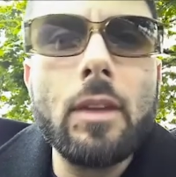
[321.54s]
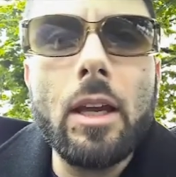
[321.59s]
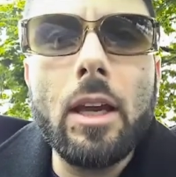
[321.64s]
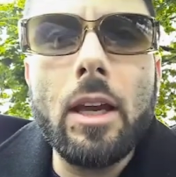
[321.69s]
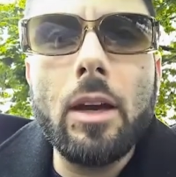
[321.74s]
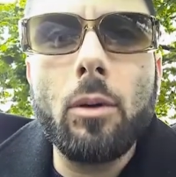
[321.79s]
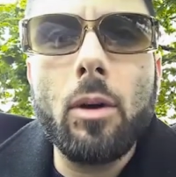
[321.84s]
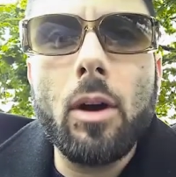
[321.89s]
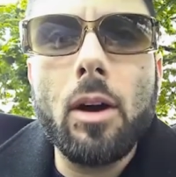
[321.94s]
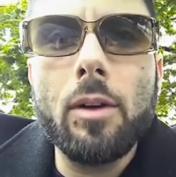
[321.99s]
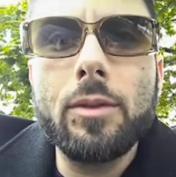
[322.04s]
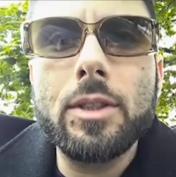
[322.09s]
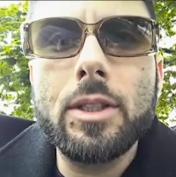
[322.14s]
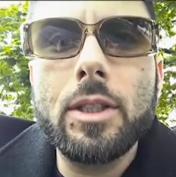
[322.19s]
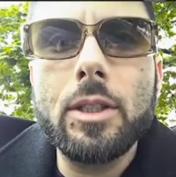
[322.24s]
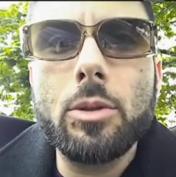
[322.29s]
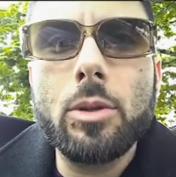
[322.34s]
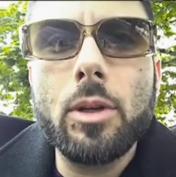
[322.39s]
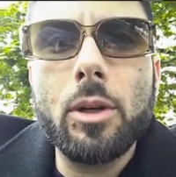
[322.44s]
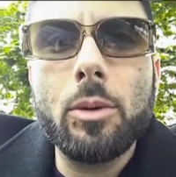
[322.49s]
and we're
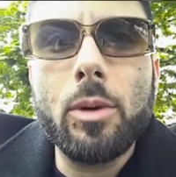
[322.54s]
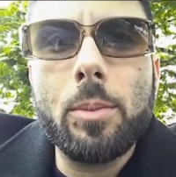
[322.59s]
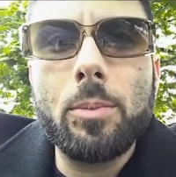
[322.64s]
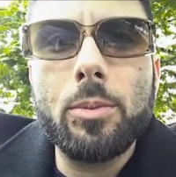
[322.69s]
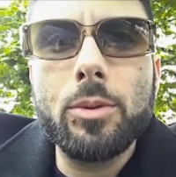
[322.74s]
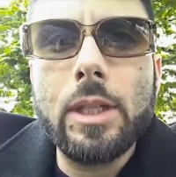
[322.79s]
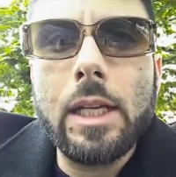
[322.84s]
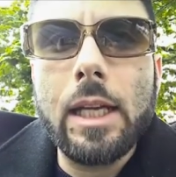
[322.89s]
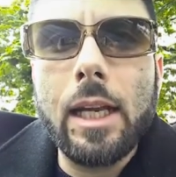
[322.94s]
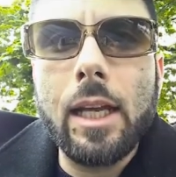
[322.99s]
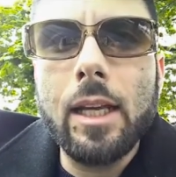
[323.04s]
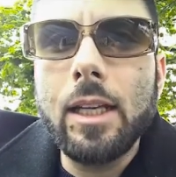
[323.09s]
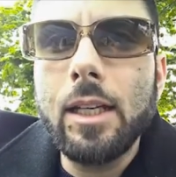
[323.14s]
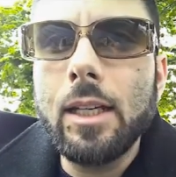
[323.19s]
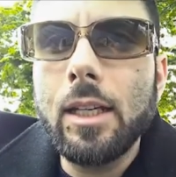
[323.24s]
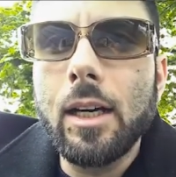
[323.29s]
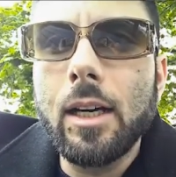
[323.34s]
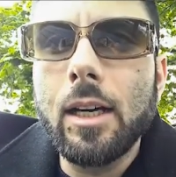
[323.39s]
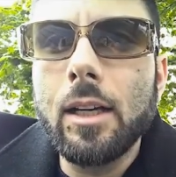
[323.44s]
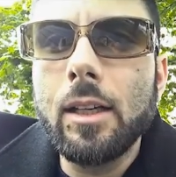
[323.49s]
obviously trying to represent
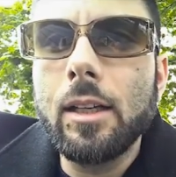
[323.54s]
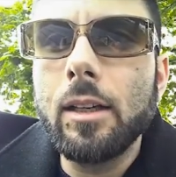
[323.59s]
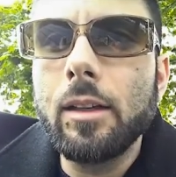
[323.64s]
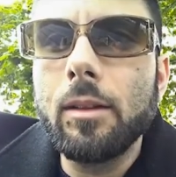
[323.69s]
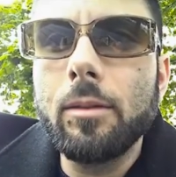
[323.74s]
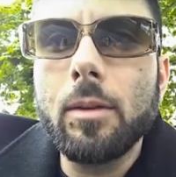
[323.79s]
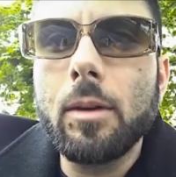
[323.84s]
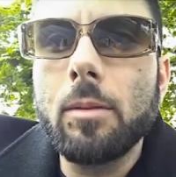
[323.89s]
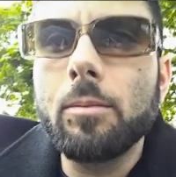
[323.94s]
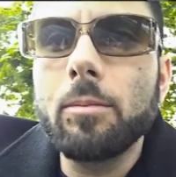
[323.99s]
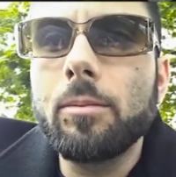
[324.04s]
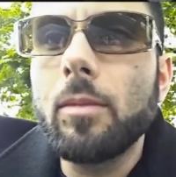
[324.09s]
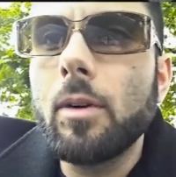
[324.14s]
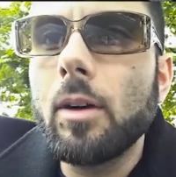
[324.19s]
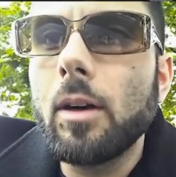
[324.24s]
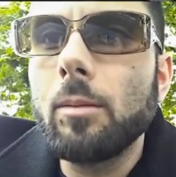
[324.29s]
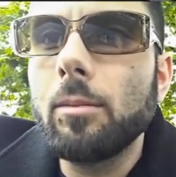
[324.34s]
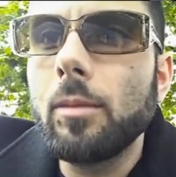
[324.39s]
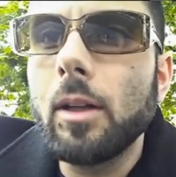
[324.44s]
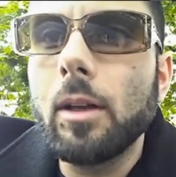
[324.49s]

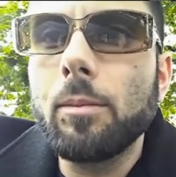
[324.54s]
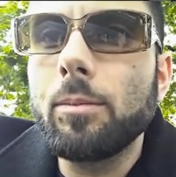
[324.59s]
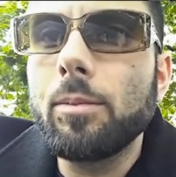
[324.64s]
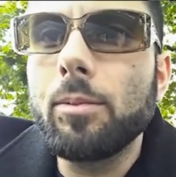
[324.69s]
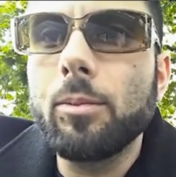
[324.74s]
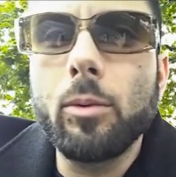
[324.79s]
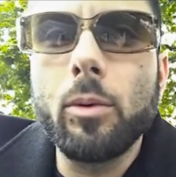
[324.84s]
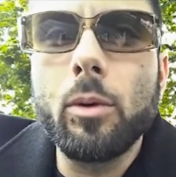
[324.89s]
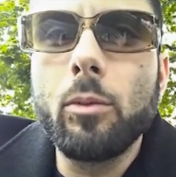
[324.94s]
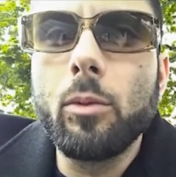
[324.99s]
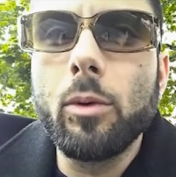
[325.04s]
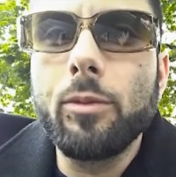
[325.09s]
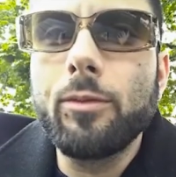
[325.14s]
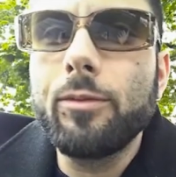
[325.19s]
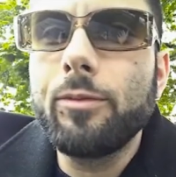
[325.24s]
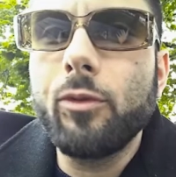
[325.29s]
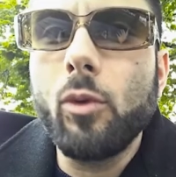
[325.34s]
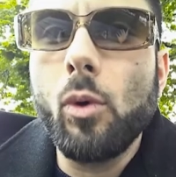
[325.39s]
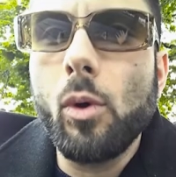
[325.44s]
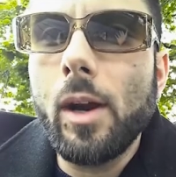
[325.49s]
8-9. We're
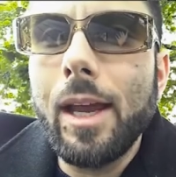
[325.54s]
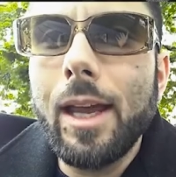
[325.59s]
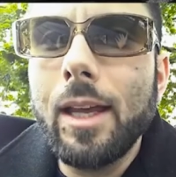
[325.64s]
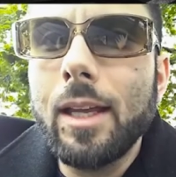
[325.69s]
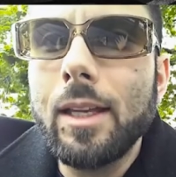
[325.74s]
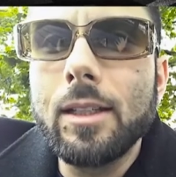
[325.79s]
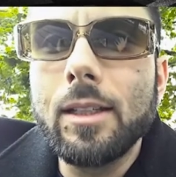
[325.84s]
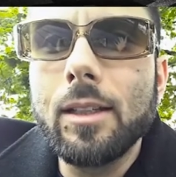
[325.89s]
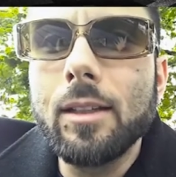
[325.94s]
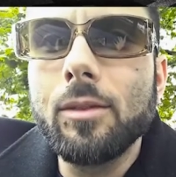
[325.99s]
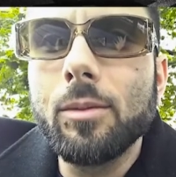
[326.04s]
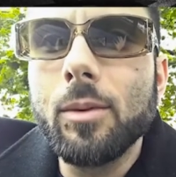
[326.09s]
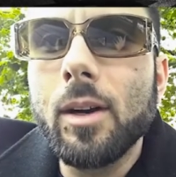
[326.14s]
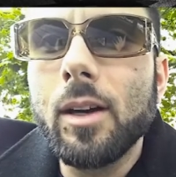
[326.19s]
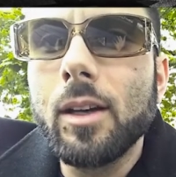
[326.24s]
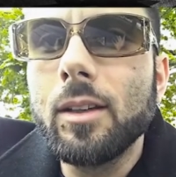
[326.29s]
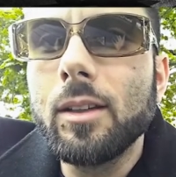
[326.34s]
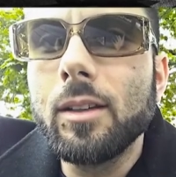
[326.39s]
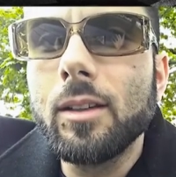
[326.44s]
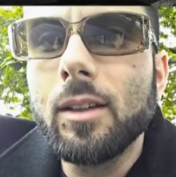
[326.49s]
four-handed,
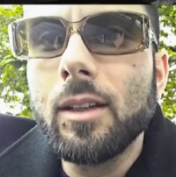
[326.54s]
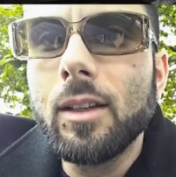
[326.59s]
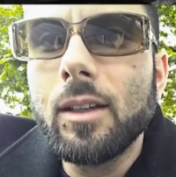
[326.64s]
right?